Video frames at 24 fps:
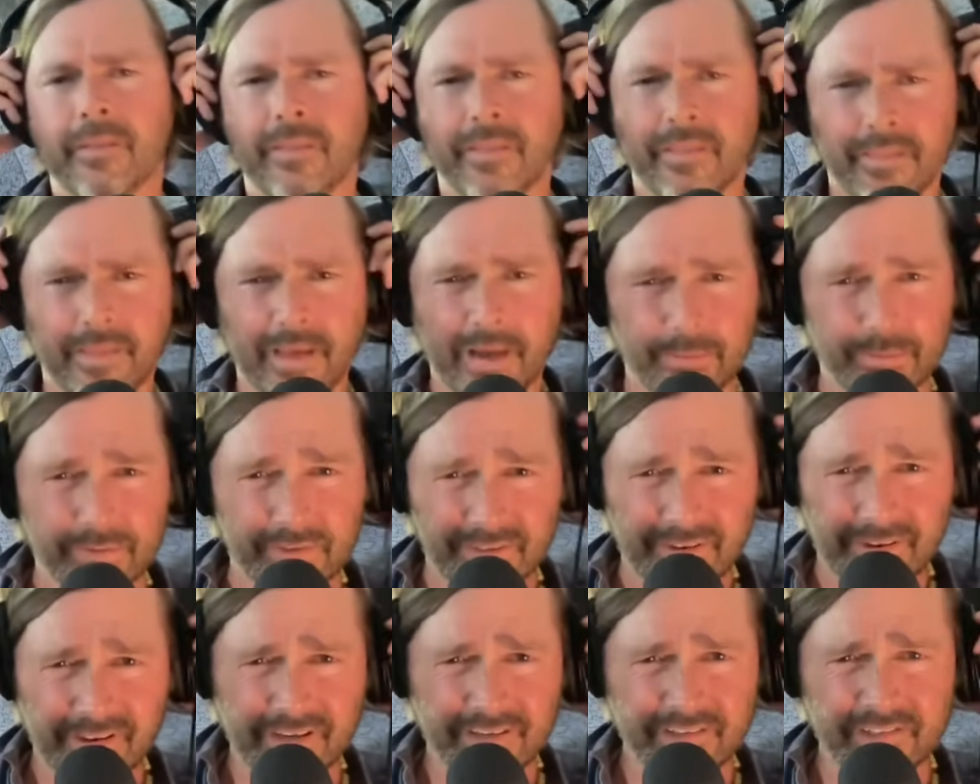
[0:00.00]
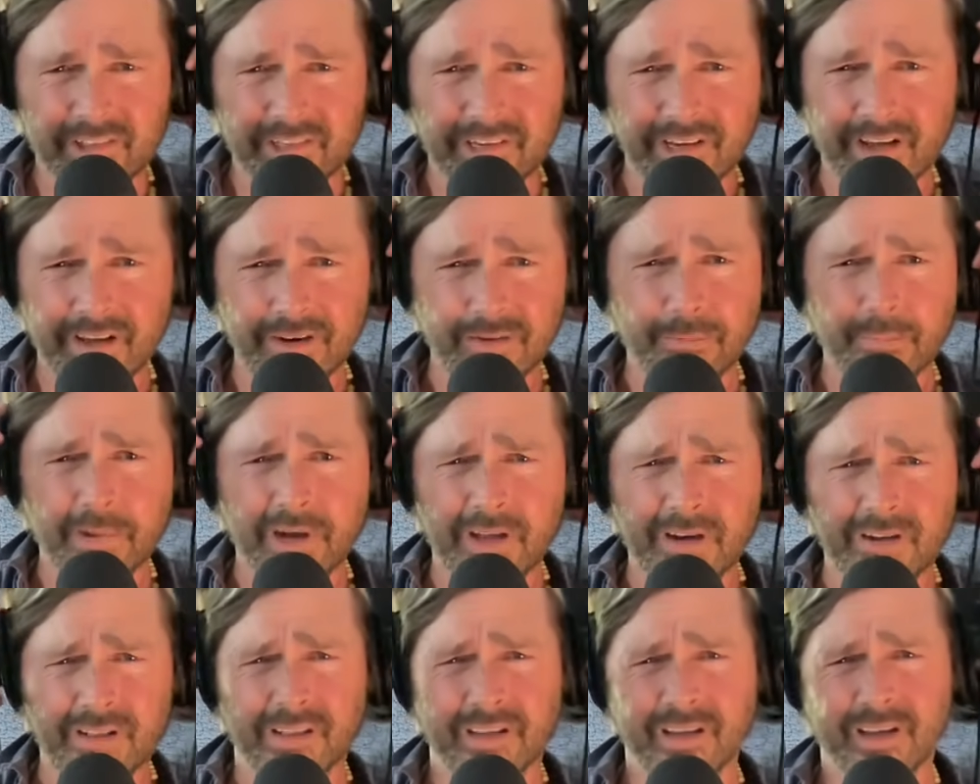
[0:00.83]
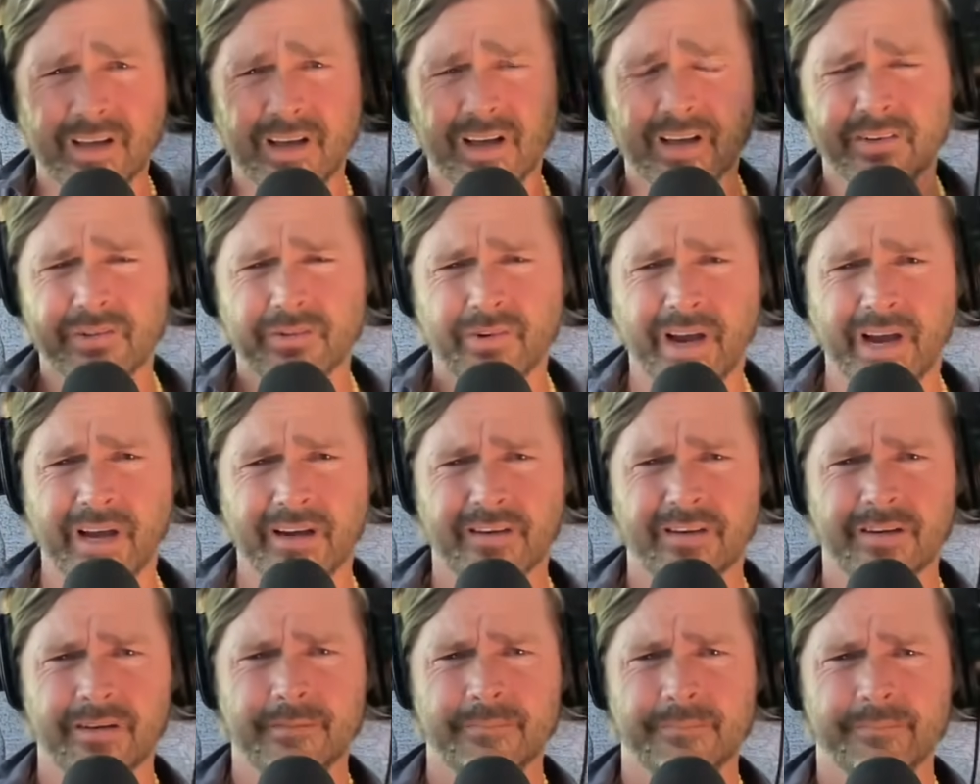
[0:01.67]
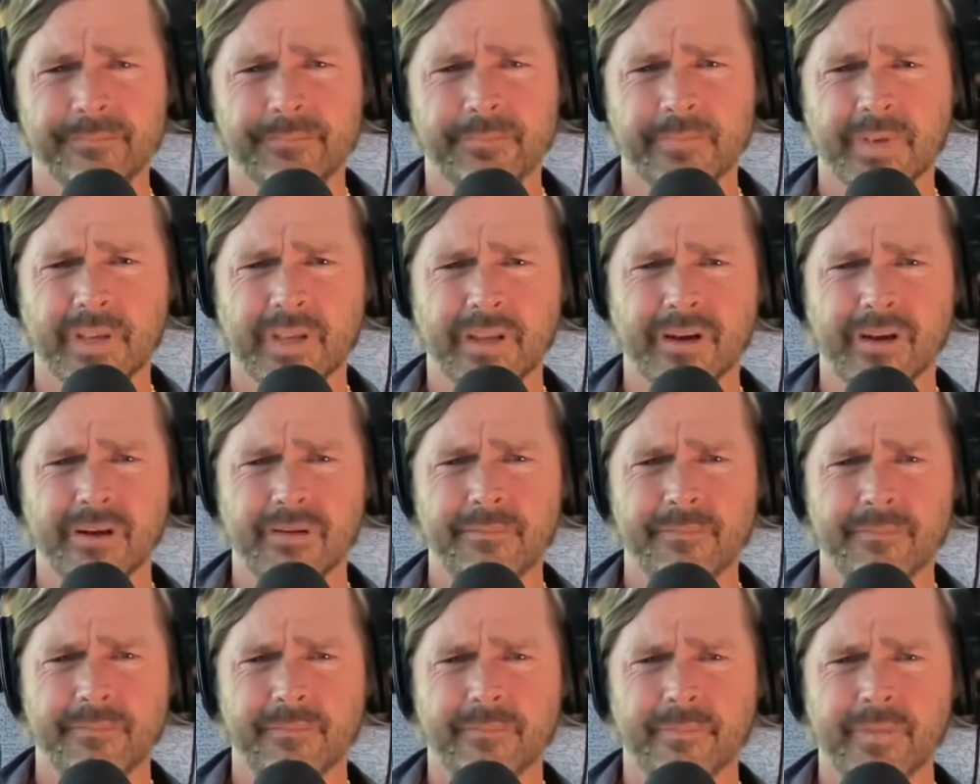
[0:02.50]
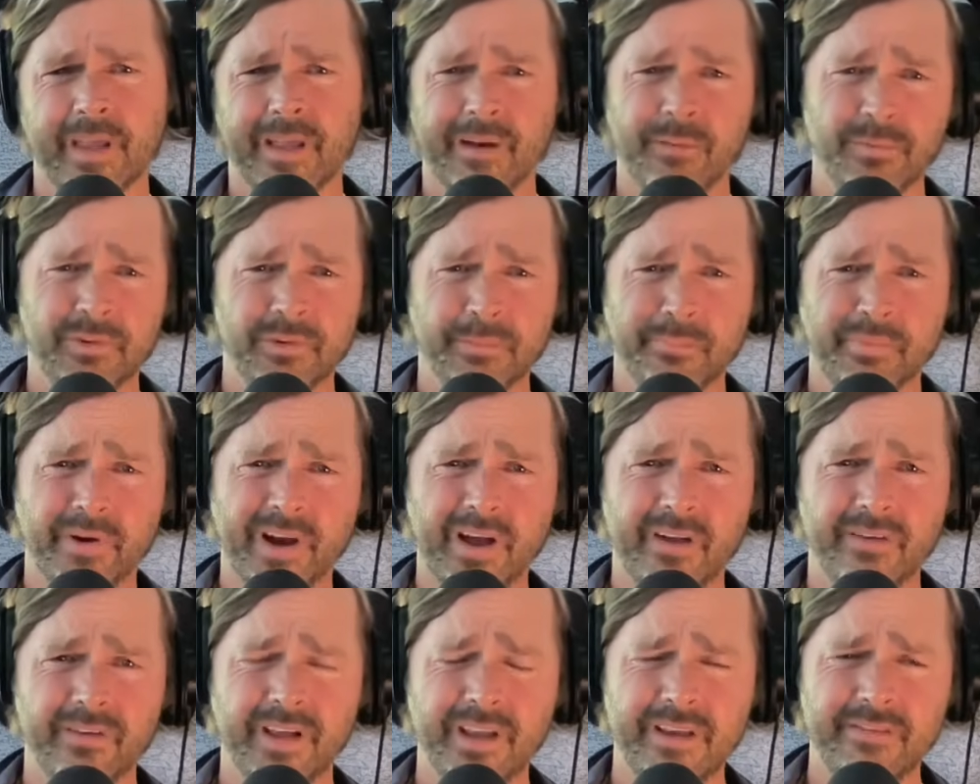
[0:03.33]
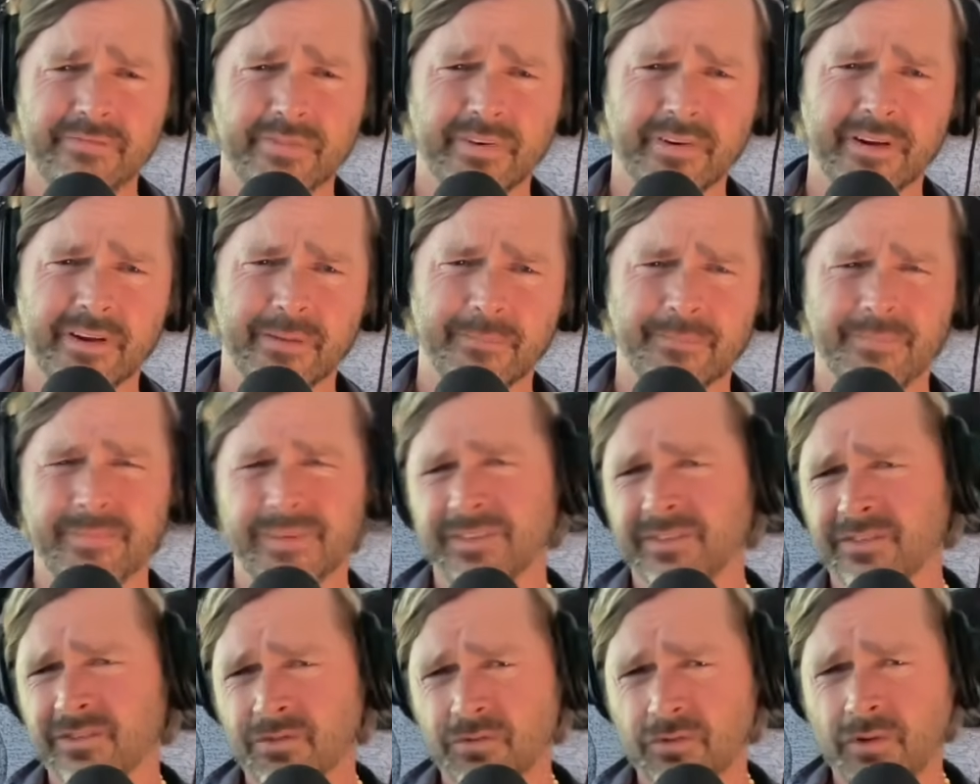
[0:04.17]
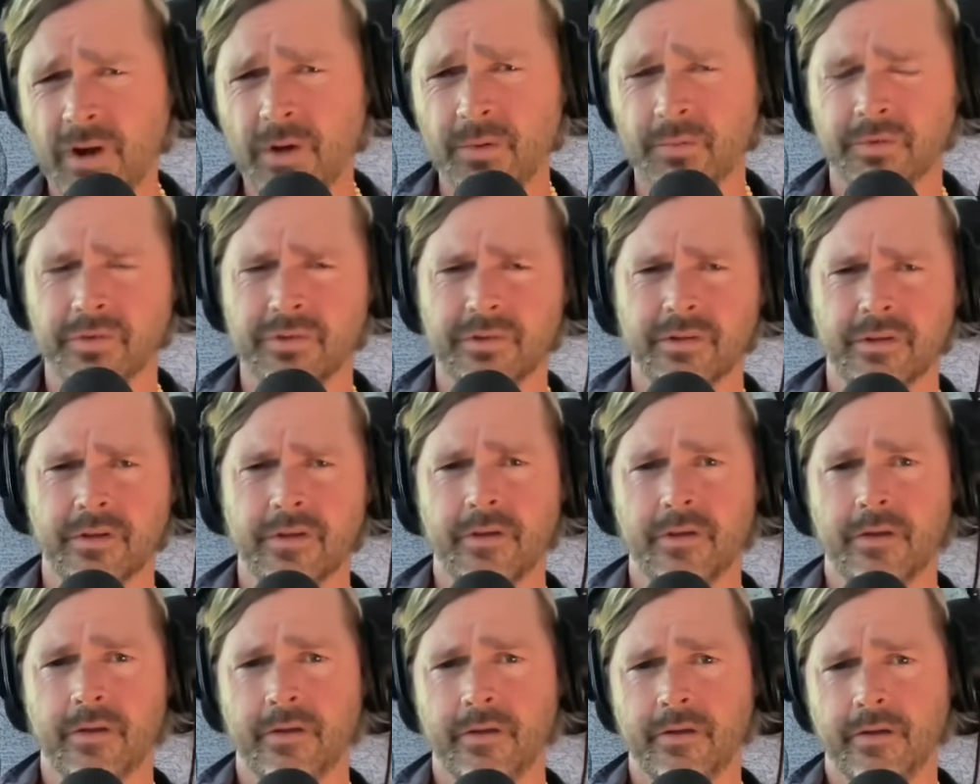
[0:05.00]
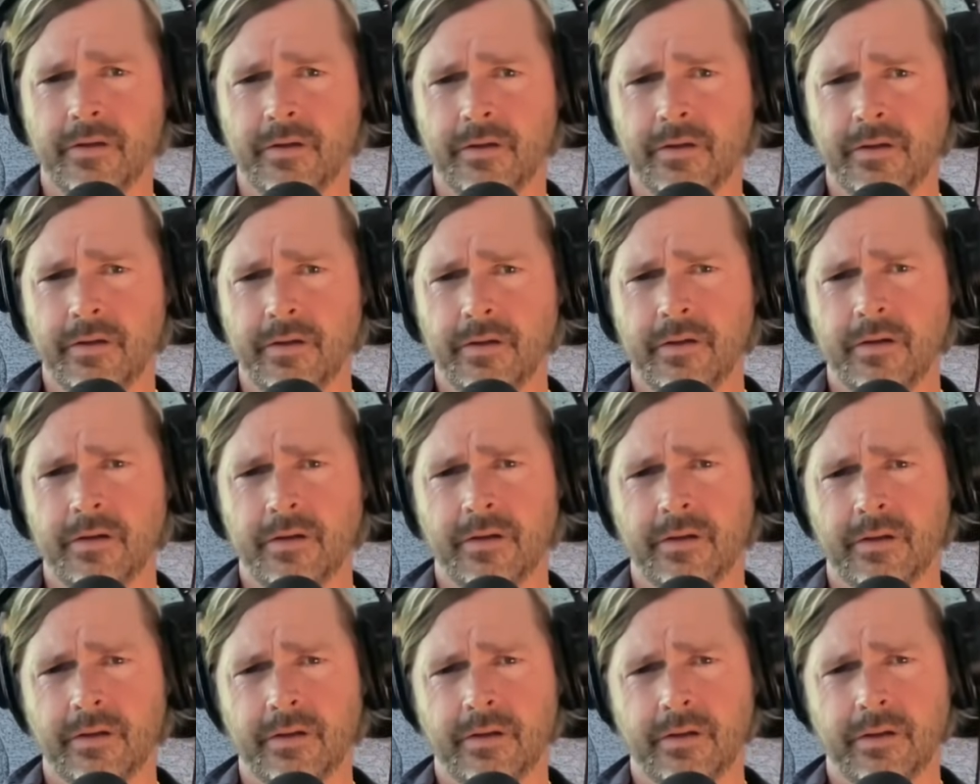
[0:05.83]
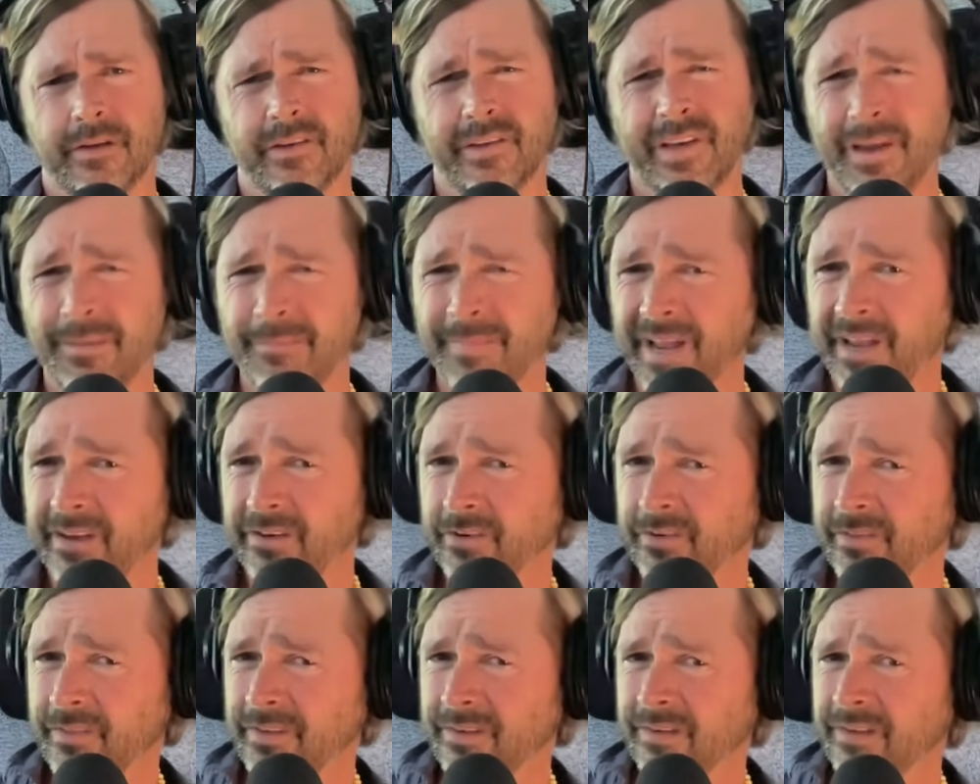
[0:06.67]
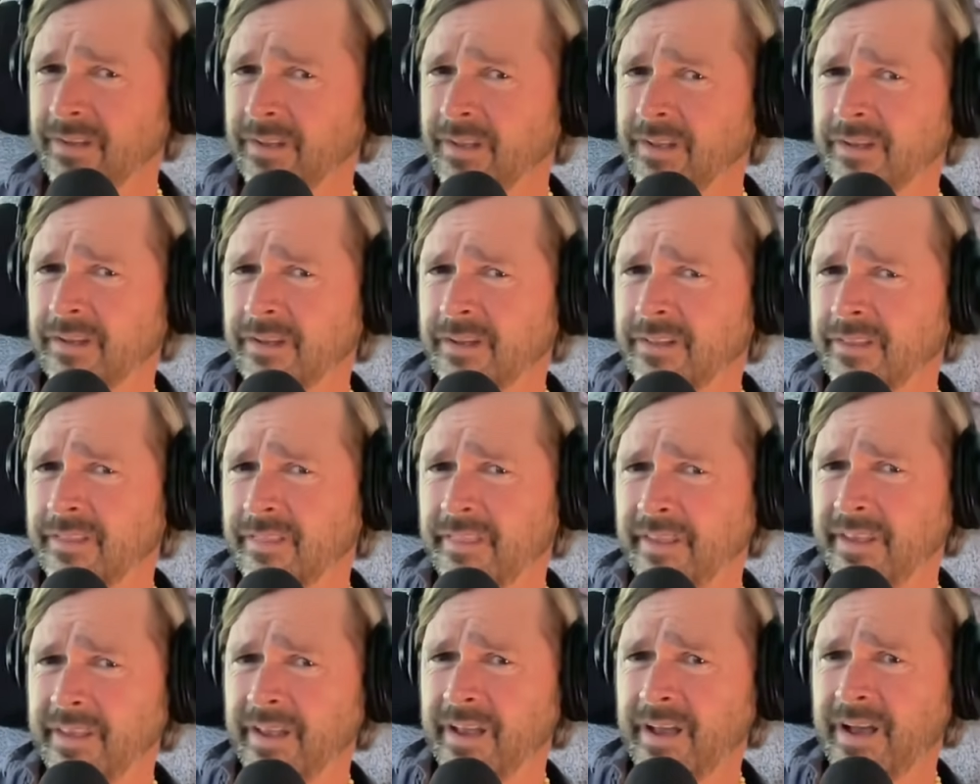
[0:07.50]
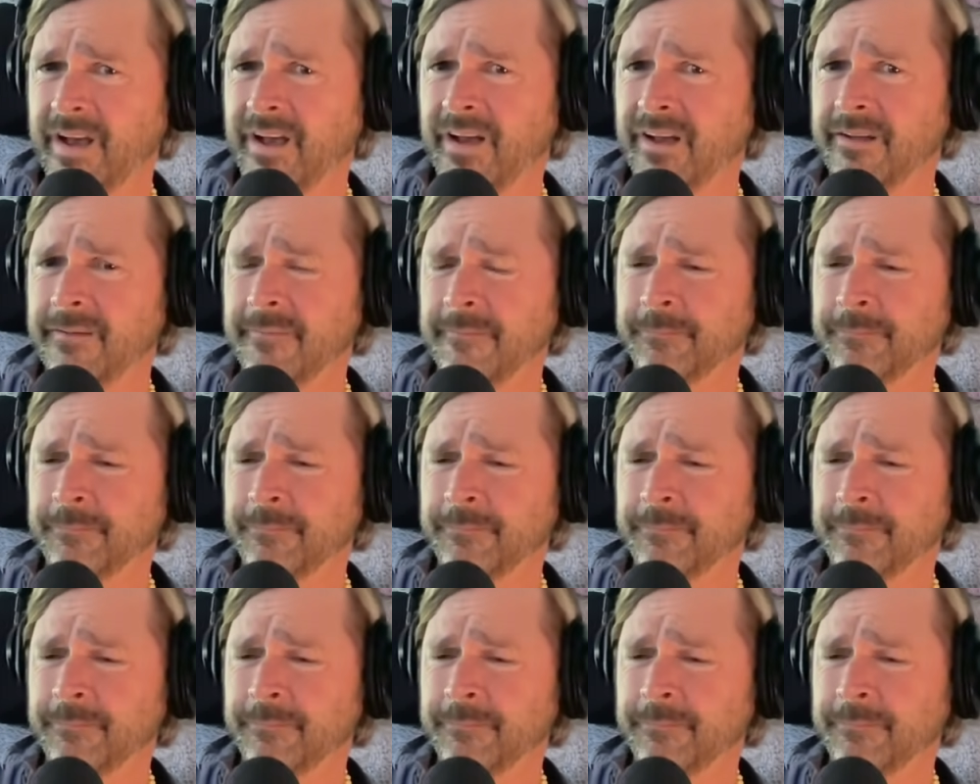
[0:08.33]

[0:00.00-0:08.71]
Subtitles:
That was the night she got her modeling contract, and it was a proud night for him. It's gross. He made her the